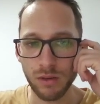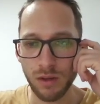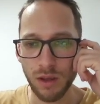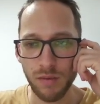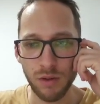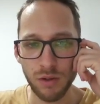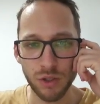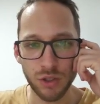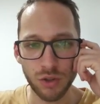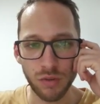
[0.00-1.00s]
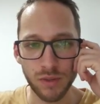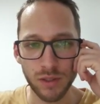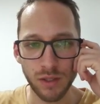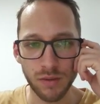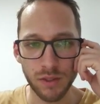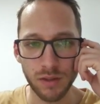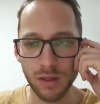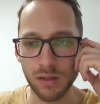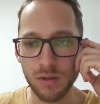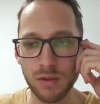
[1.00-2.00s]
everything just solves itself,
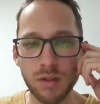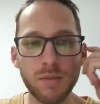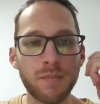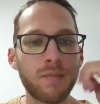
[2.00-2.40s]
as you see.